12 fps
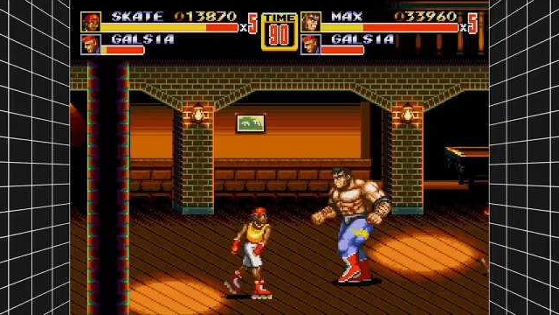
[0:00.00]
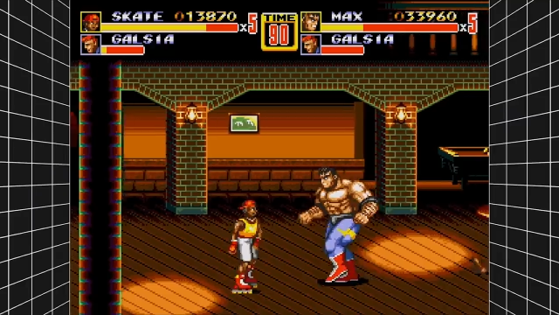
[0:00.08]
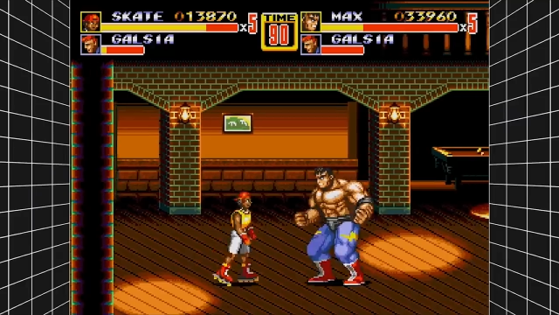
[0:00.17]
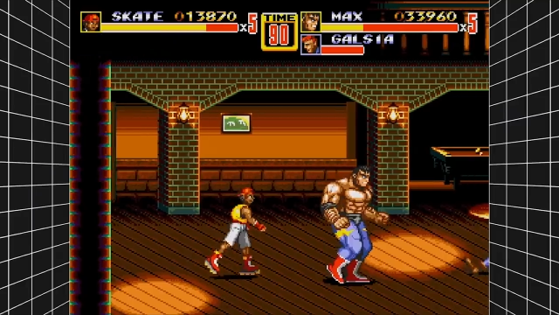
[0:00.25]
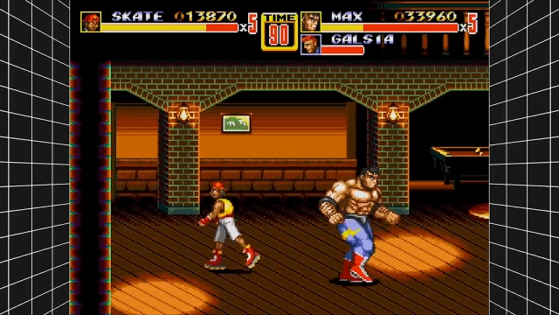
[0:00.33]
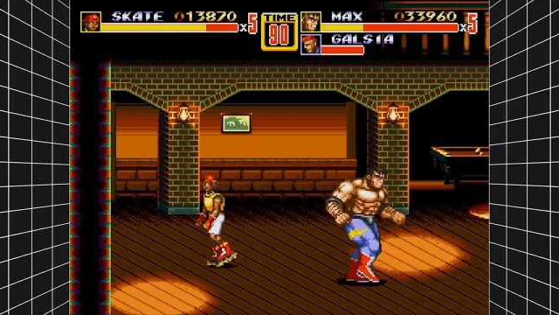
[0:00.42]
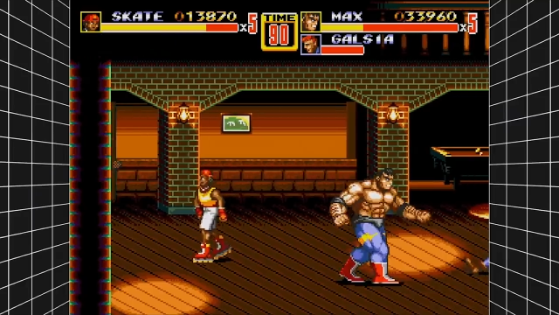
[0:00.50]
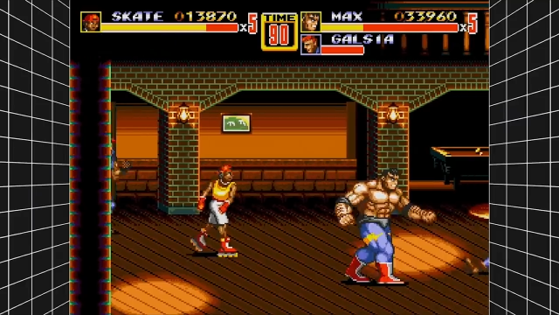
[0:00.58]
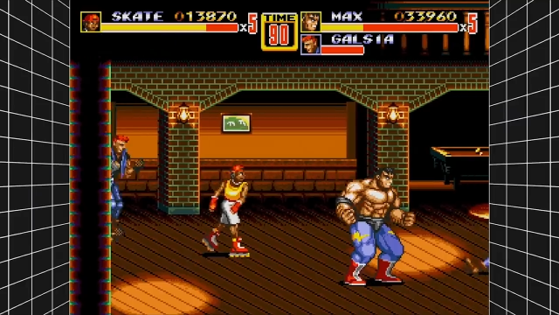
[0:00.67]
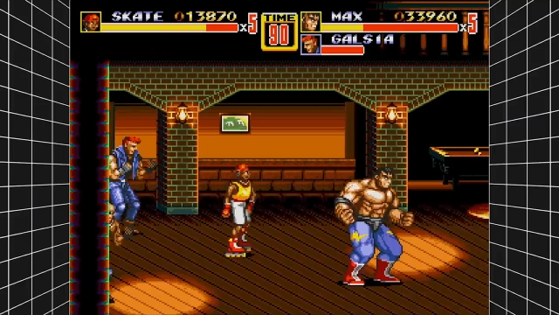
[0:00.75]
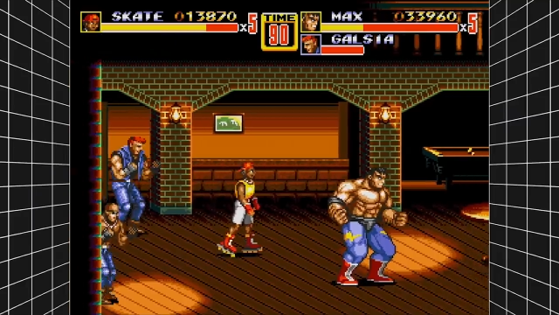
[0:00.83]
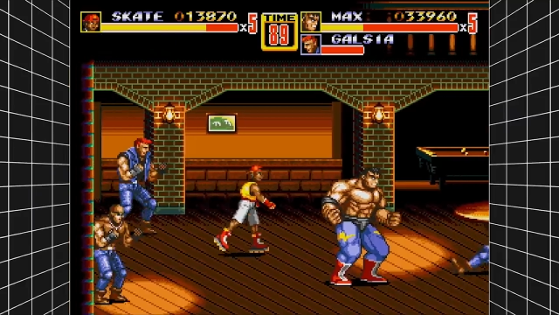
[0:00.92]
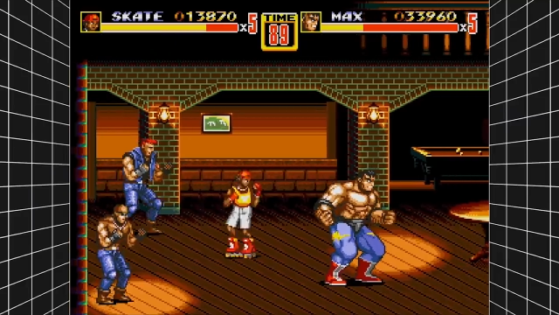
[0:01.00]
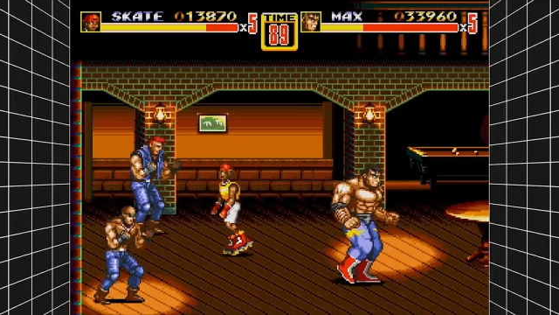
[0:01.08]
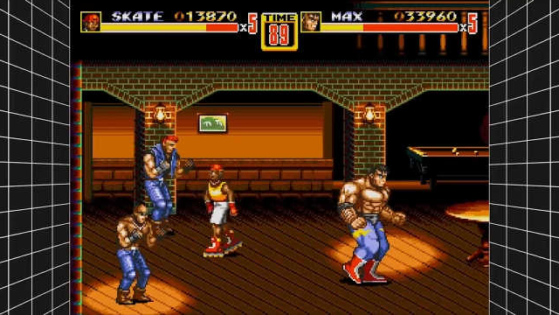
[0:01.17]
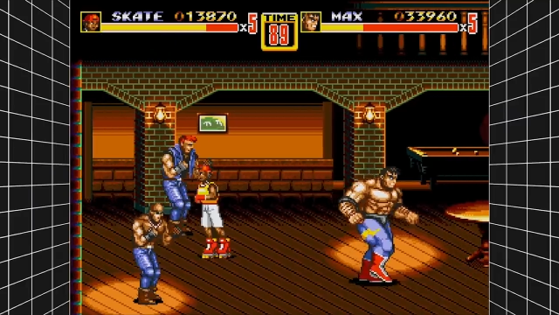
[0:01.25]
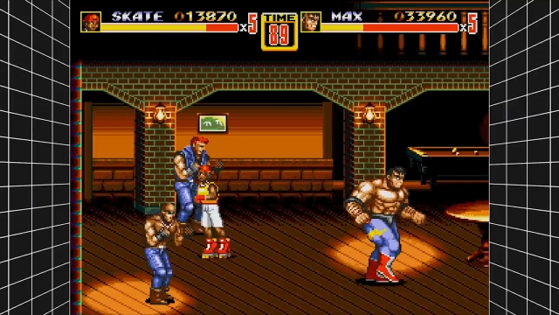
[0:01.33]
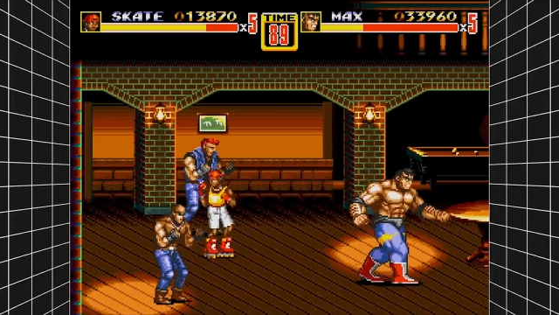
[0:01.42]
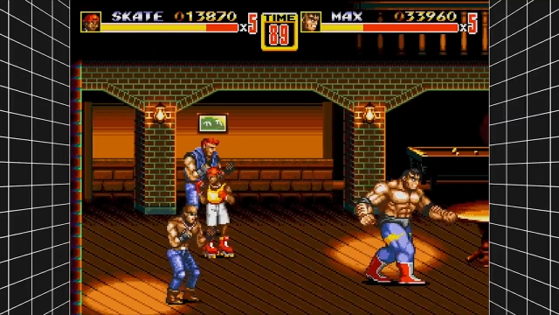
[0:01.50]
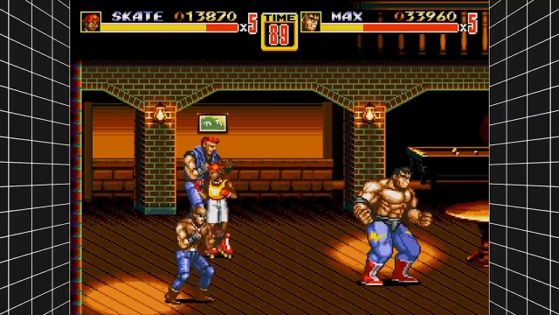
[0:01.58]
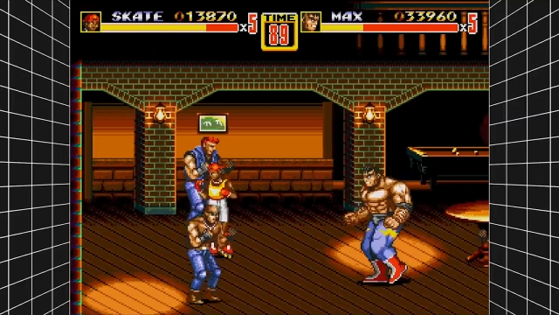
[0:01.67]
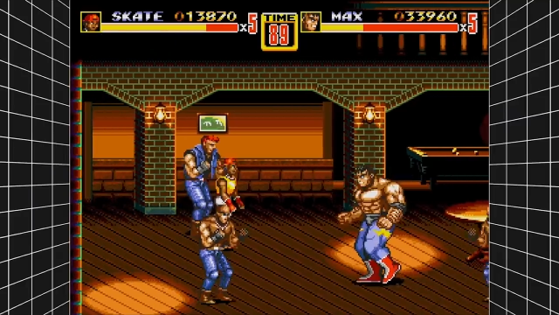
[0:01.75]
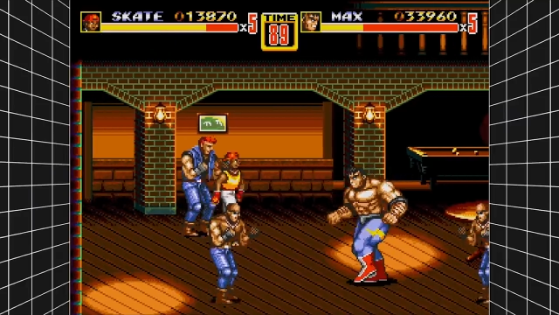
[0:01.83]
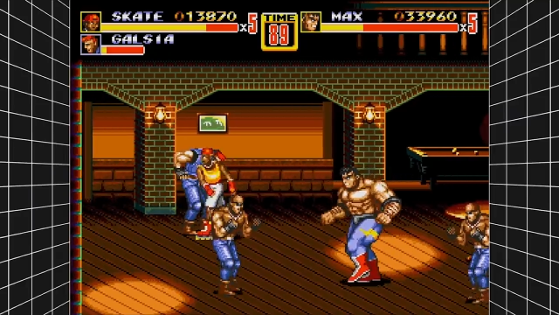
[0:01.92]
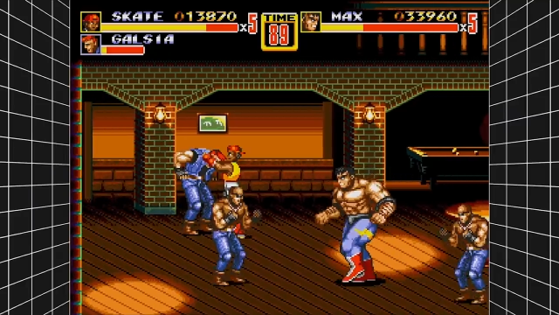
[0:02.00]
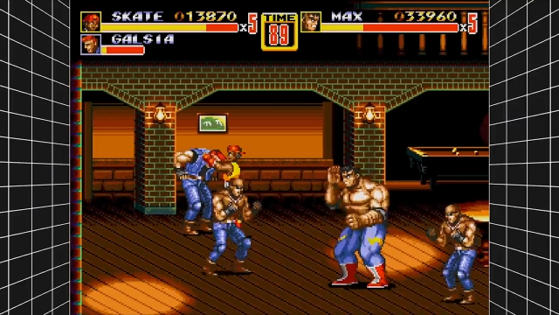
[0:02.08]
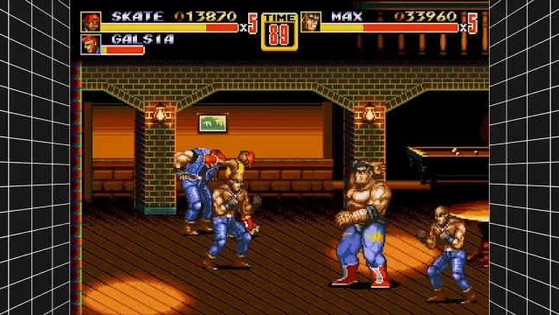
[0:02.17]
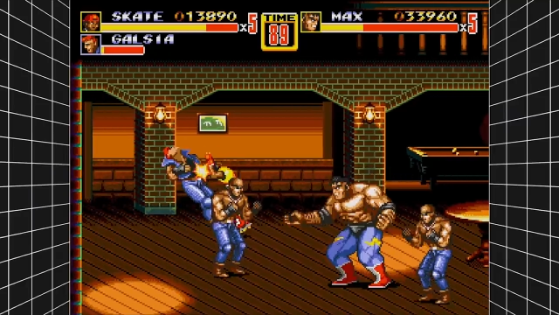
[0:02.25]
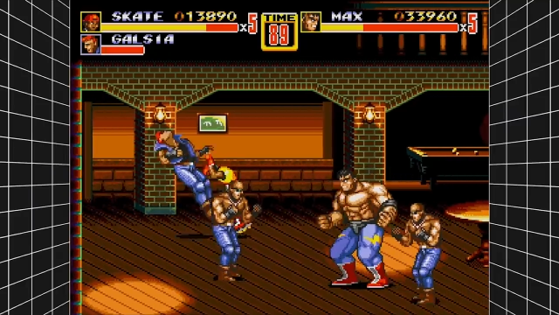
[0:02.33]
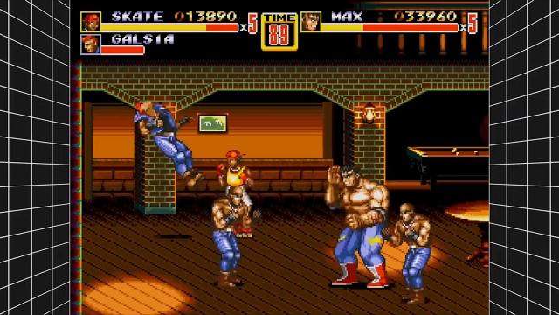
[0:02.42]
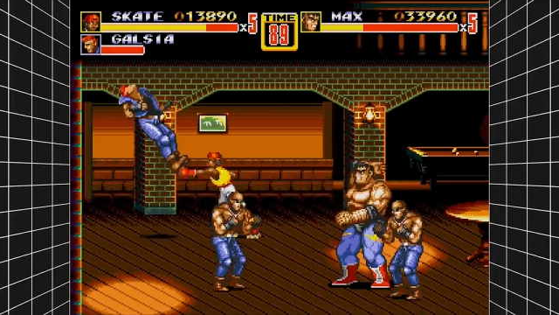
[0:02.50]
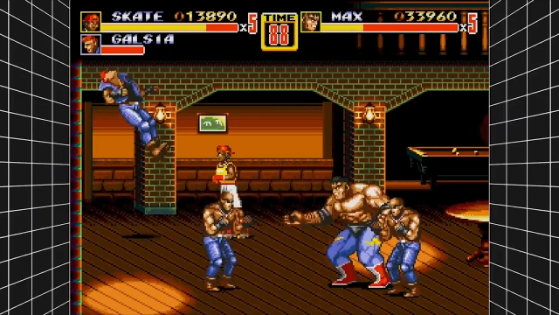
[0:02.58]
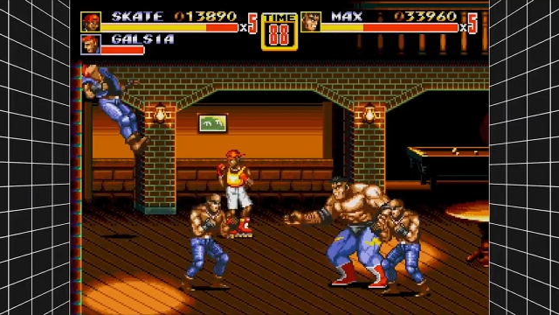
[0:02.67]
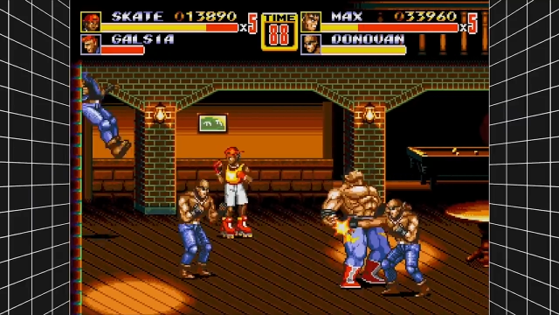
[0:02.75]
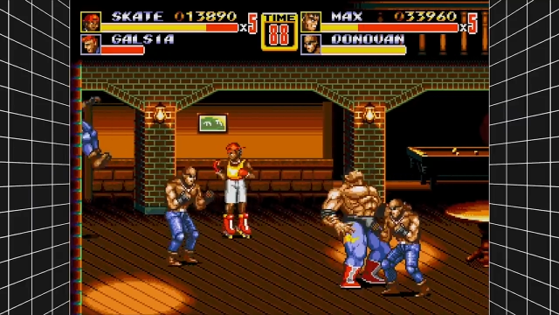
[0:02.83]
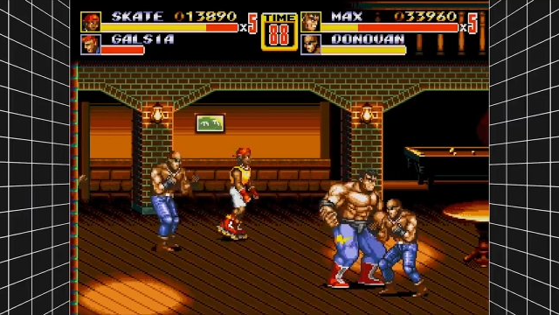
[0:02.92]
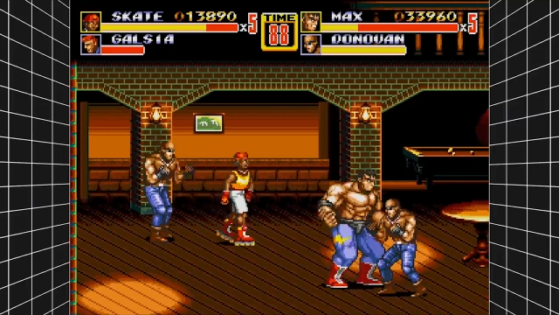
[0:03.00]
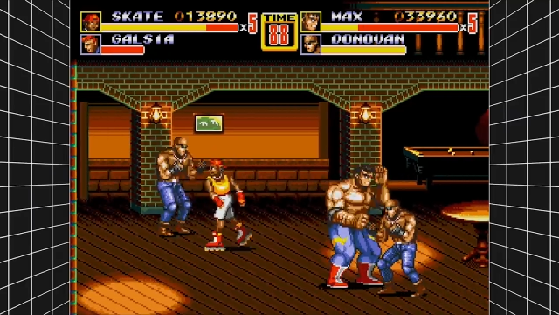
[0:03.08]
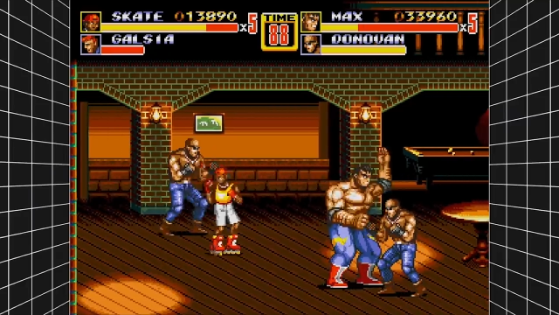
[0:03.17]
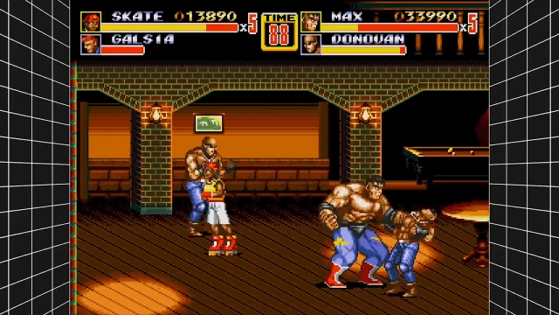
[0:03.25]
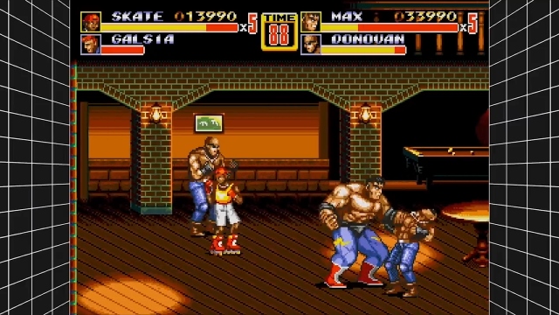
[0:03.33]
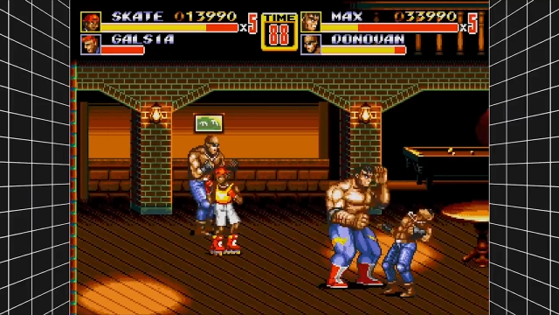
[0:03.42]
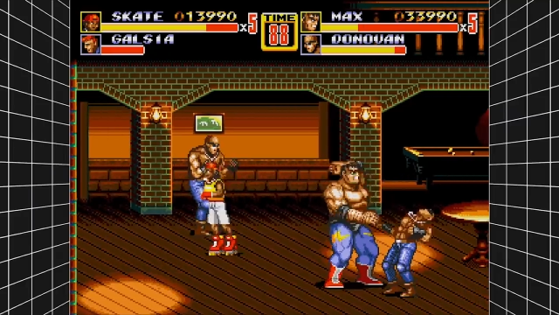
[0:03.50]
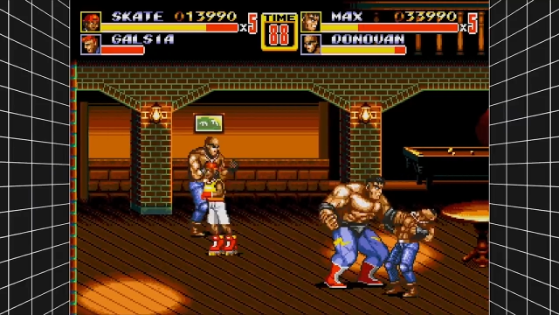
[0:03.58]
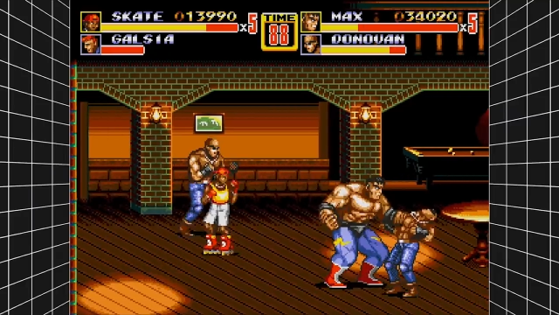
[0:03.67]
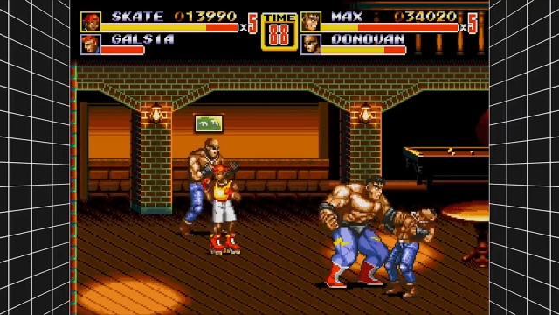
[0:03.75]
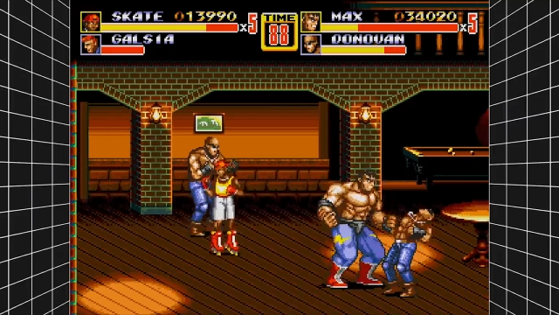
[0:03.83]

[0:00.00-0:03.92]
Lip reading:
(no speaker visible)